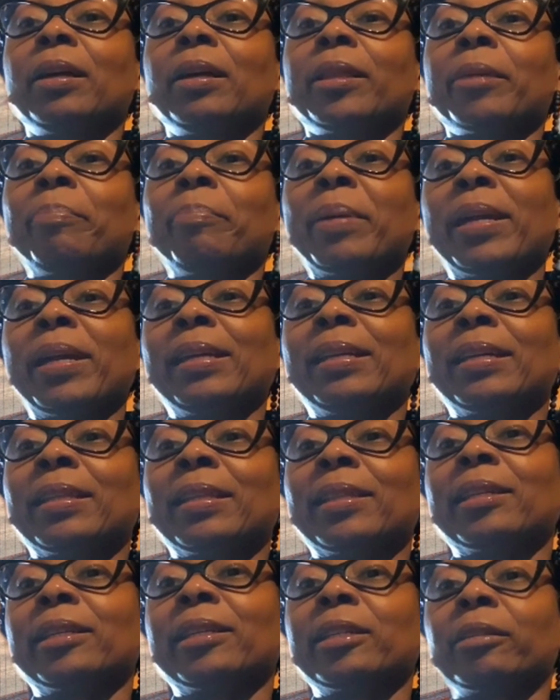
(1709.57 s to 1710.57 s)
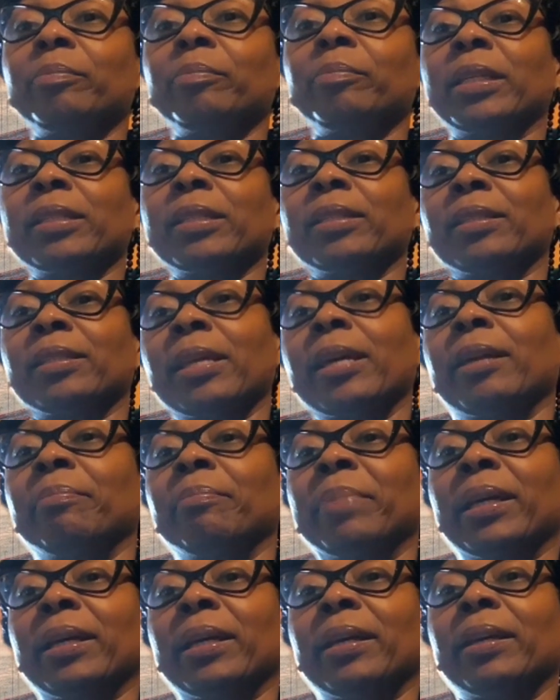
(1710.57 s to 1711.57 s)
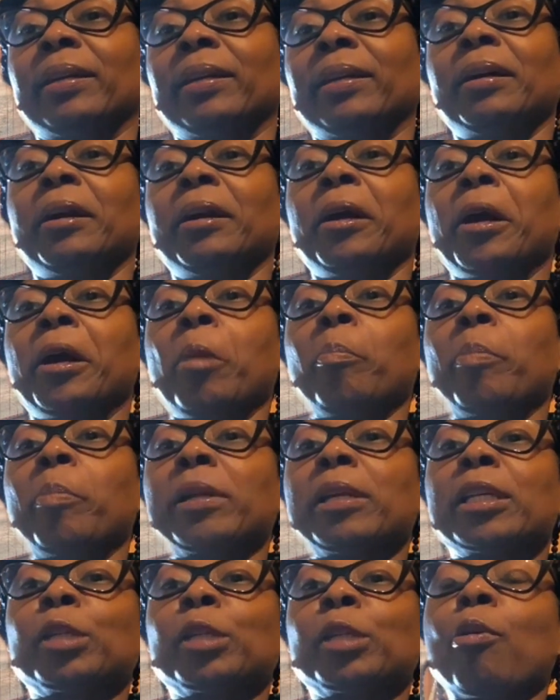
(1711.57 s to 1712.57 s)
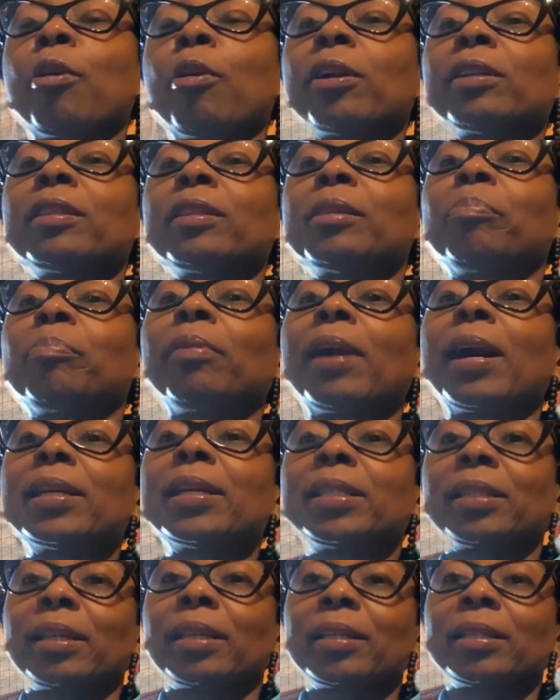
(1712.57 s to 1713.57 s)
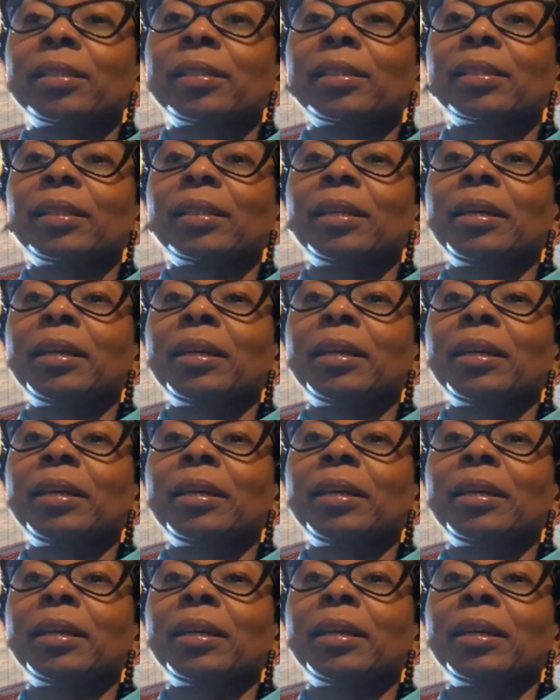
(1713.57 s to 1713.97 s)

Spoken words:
the pain in the hip gets that bad. But it's part of the process.